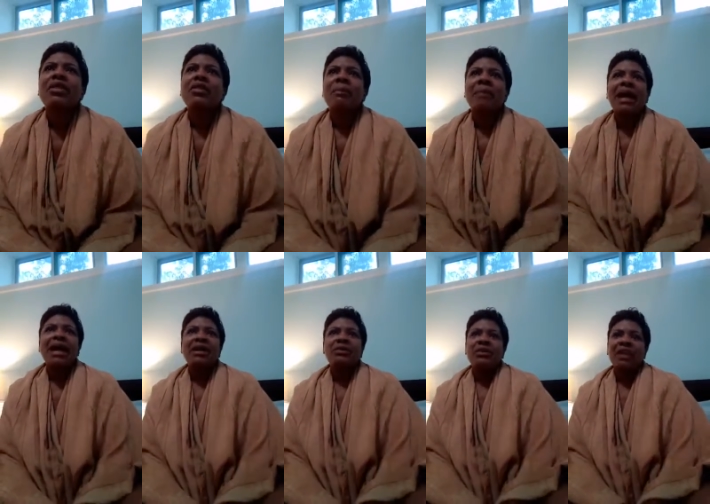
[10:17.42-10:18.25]
They're
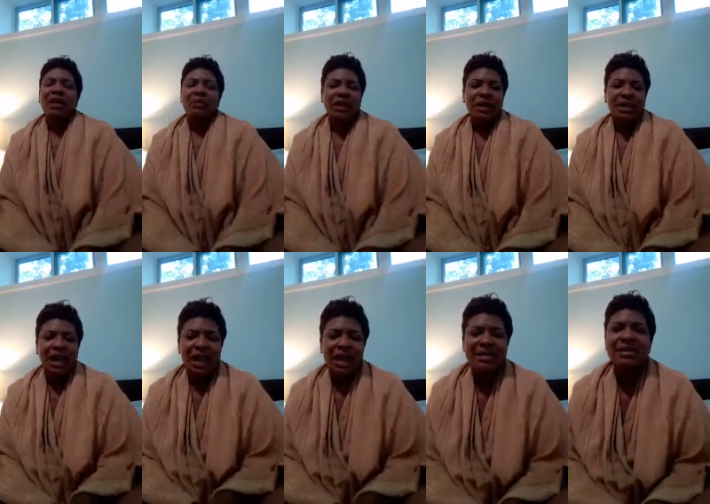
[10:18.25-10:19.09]
made when they
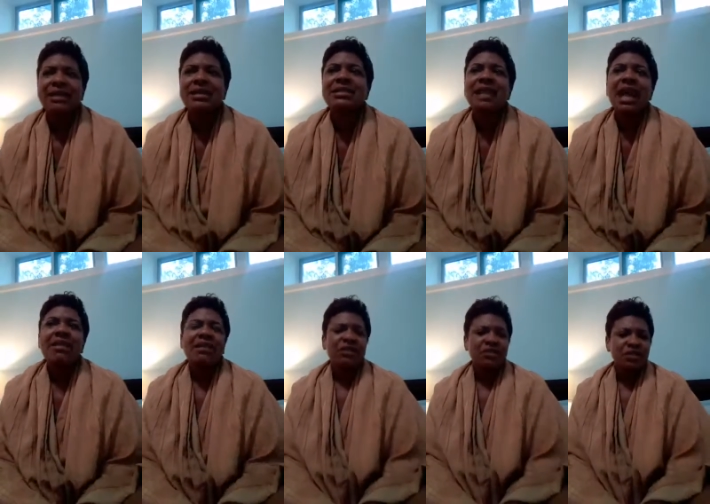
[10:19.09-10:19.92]
realize that it's
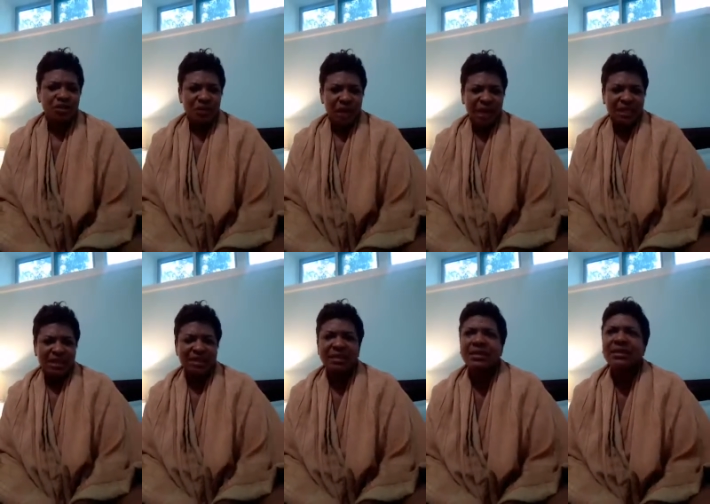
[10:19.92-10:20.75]
not their strength,